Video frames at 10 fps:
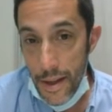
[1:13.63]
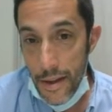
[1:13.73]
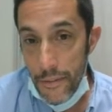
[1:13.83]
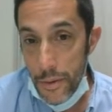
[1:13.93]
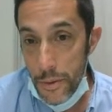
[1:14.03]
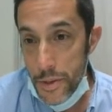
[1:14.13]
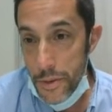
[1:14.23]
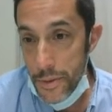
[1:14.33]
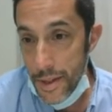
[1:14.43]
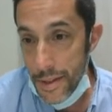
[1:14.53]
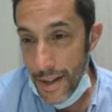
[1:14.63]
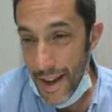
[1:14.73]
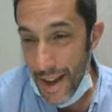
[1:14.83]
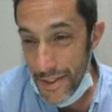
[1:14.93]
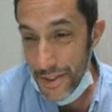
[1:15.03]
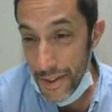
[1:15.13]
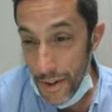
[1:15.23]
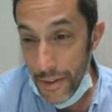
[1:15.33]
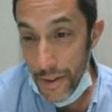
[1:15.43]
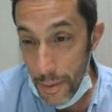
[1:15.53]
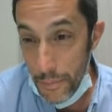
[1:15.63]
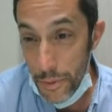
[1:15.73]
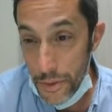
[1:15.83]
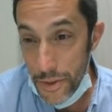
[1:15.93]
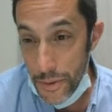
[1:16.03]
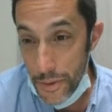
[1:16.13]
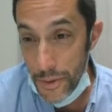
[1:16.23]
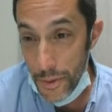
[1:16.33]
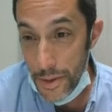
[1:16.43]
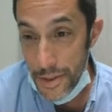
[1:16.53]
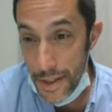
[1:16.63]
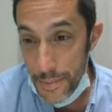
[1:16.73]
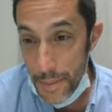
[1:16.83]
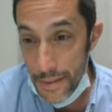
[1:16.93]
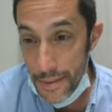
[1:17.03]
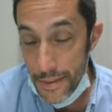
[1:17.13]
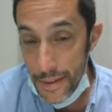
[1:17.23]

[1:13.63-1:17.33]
if you choose things that actually aren't helpful to do your assessment,